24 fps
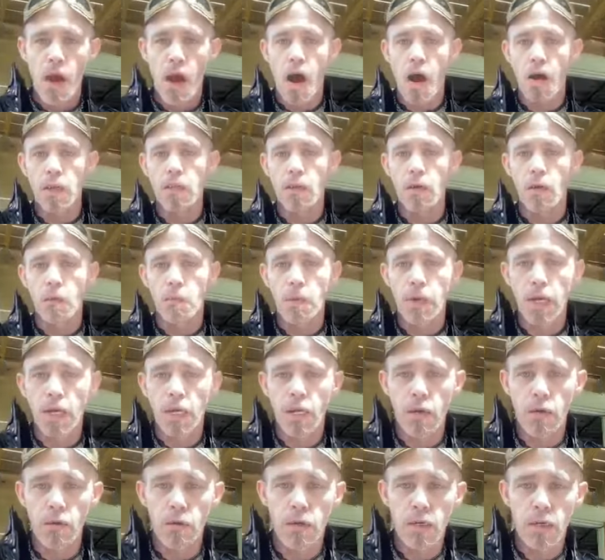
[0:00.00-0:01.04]
Also, big,
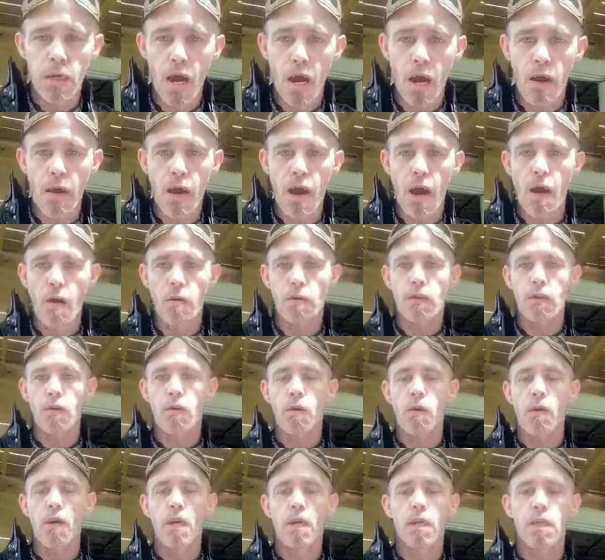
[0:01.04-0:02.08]
huge shout out to
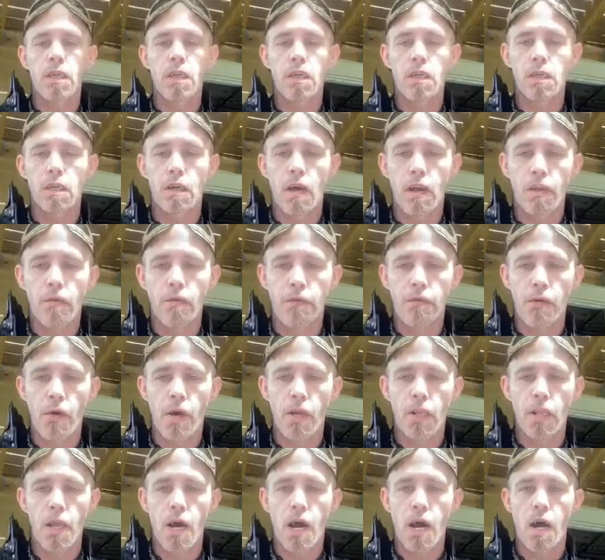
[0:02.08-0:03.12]
Chris. He's on the
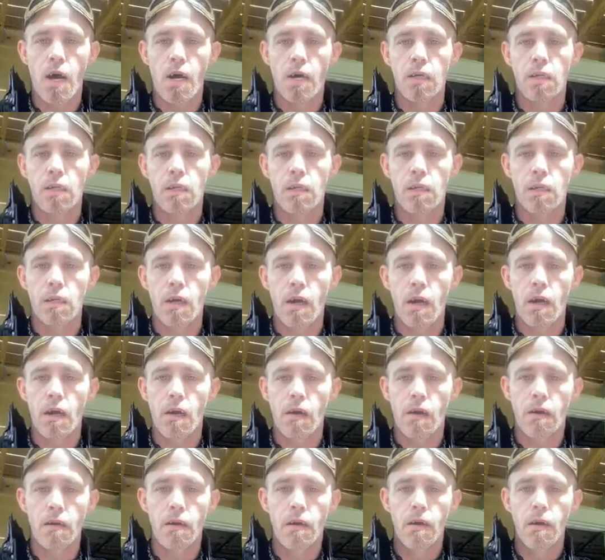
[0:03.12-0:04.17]
front lines
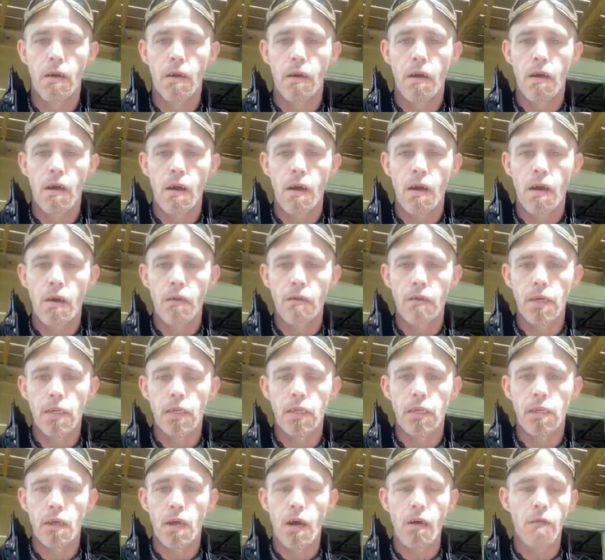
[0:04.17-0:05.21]
there of
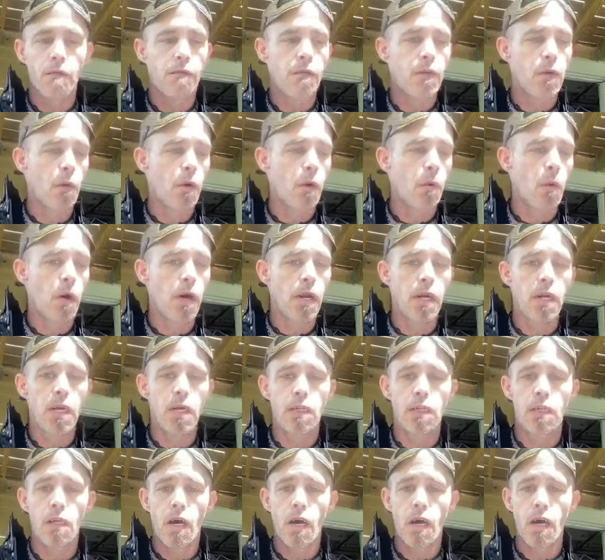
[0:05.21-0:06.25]
this stuff, doing what
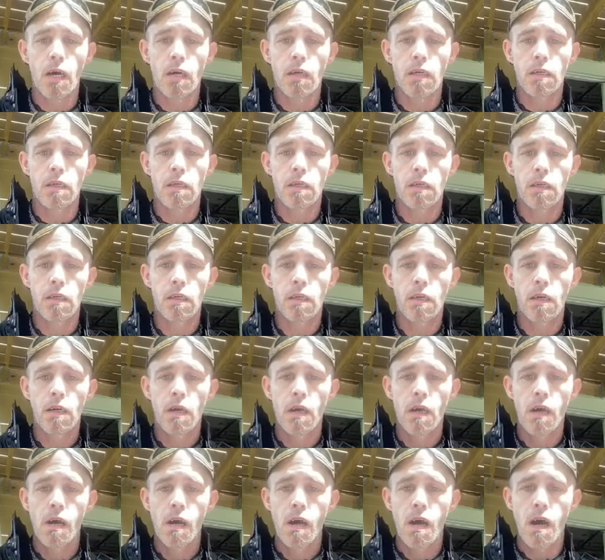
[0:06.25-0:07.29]
he does,
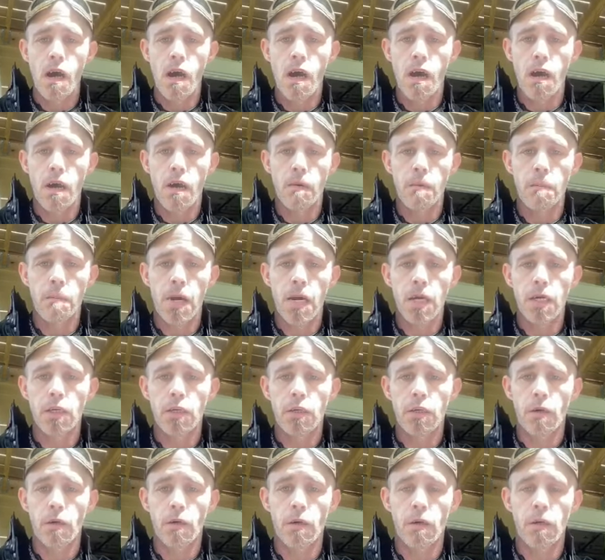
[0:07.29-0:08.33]
uh, making
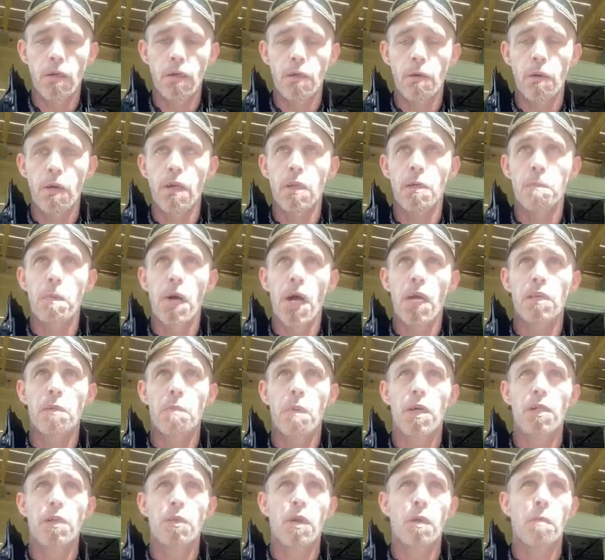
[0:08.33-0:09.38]
sure and doing his best
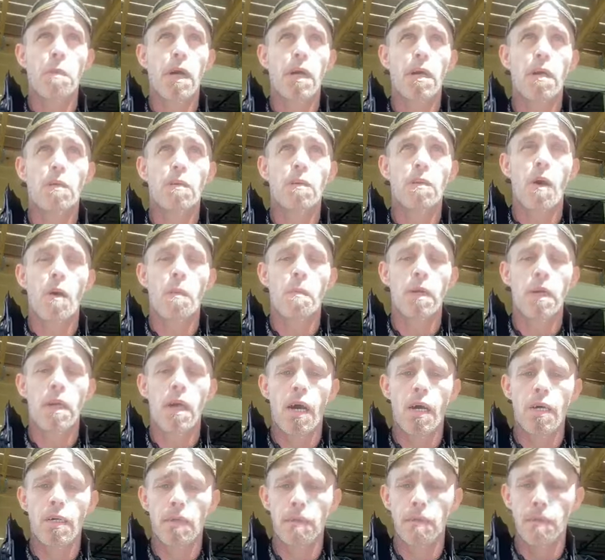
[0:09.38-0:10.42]
to make sure everybody goes home at
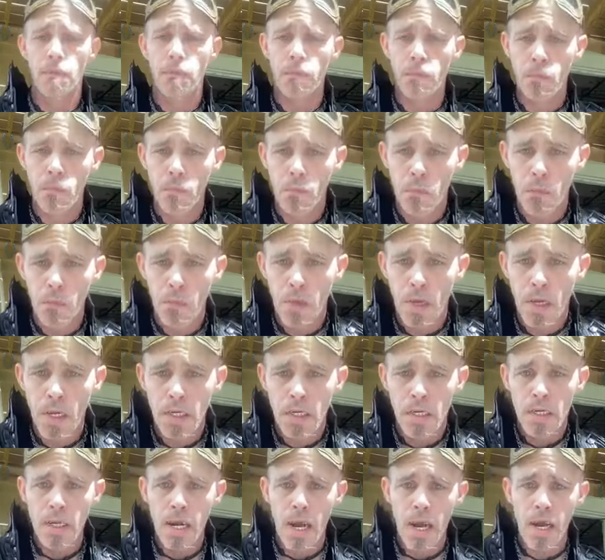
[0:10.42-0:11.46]
night.
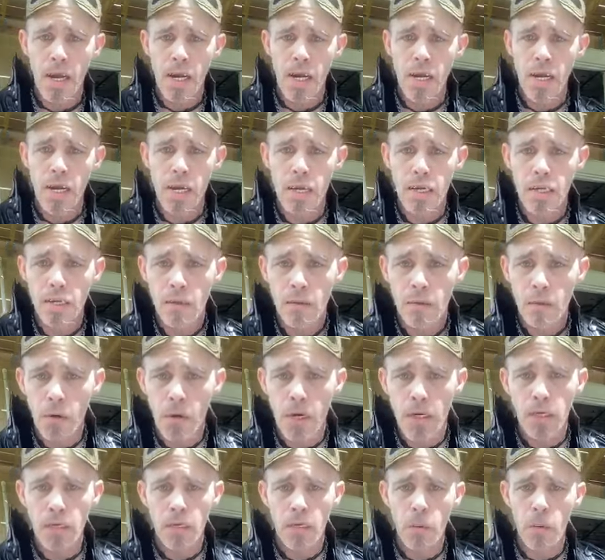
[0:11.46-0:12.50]
Danny,
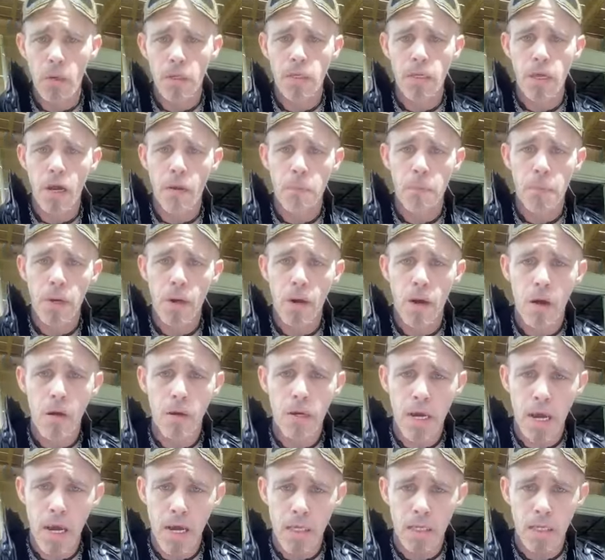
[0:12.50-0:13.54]
Christy, what's up,
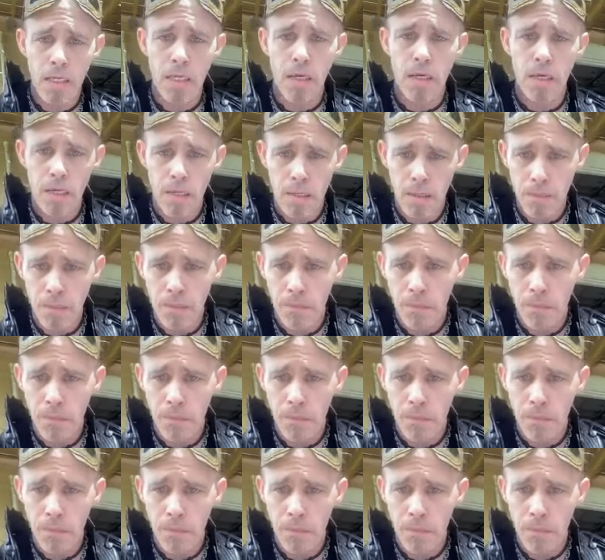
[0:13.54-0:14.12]
y'all? Casey,